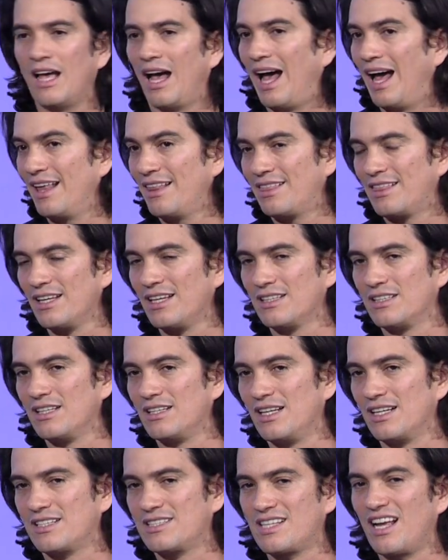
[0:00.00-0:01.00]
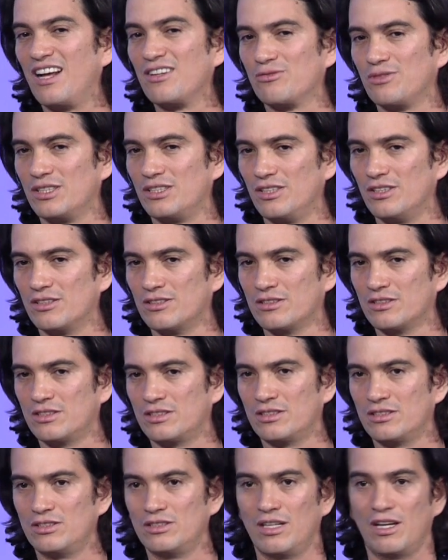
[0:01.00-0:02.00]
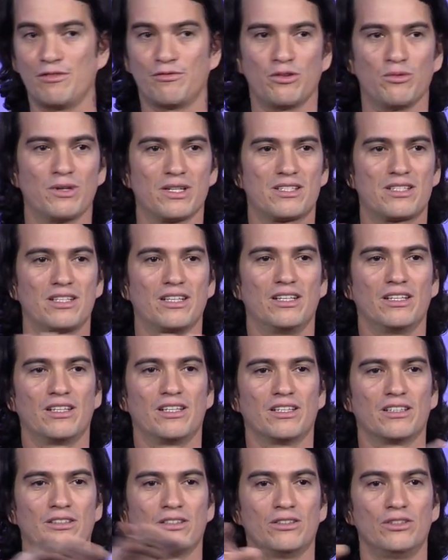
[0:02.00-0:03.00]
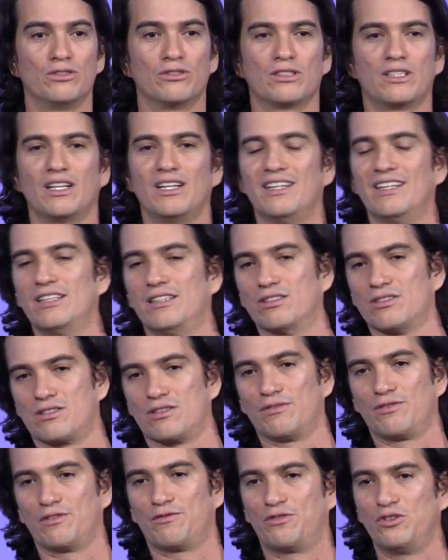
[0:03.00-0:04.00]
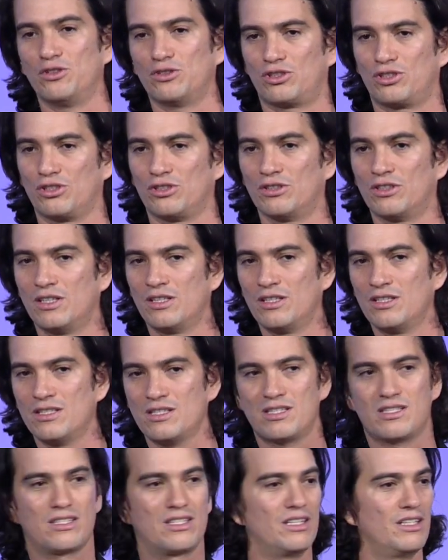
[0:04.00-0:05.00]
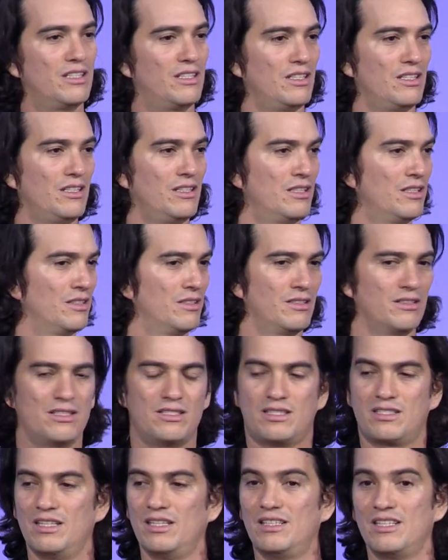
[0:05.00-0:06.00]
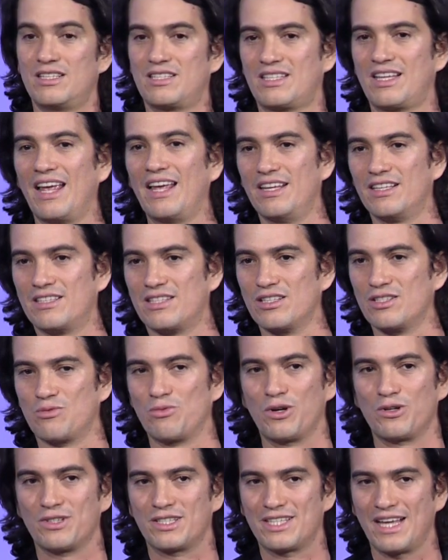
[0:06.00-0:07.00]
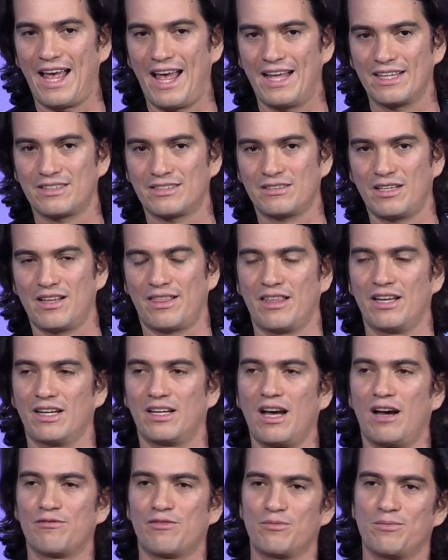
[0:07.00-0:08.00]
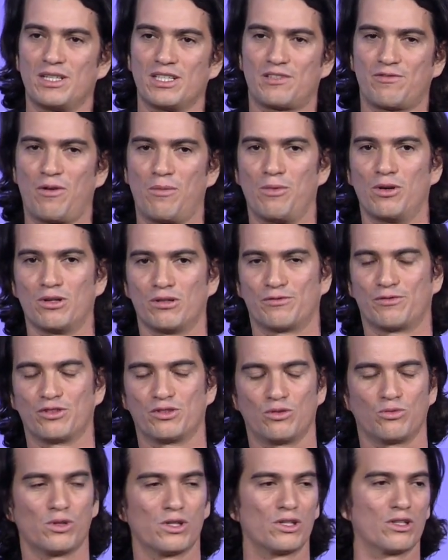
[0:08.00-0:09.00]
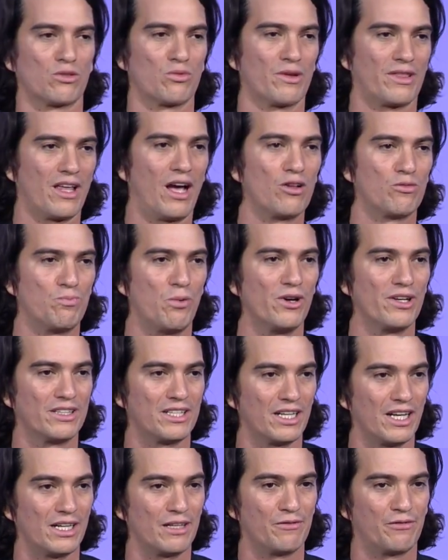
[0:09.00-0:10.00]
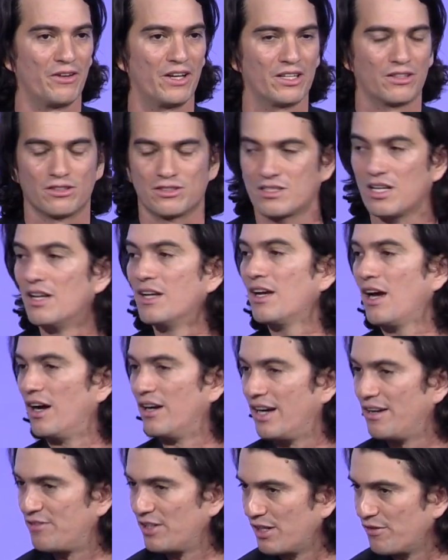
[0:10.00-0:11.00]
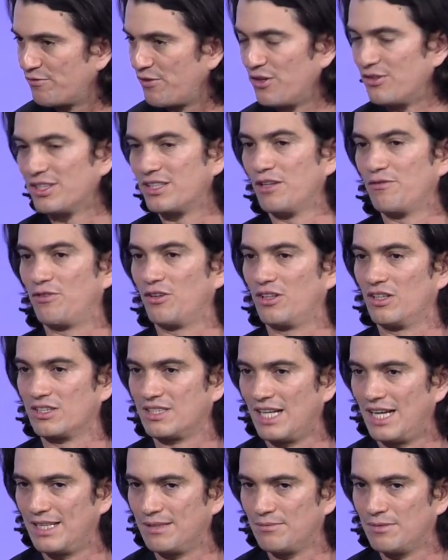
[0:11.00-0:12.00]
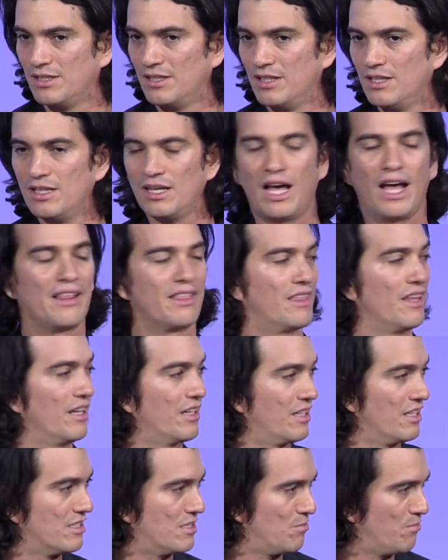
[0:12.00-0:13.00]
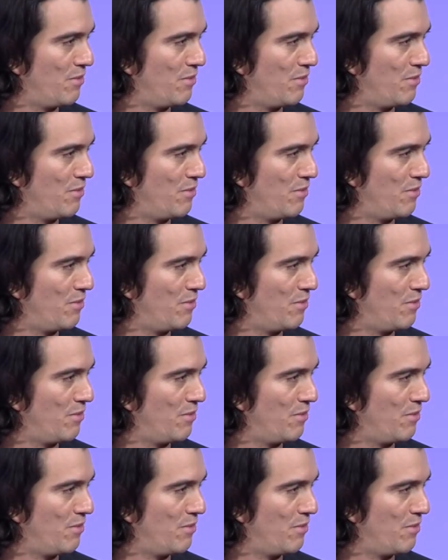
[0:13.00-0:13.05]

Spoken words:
I think the next 100 years, everyone sitting here, you're the leaders of the future. City-states is where it's at. I think governments from all over the world, without pointing any fingers, are having a very difficult time. I think as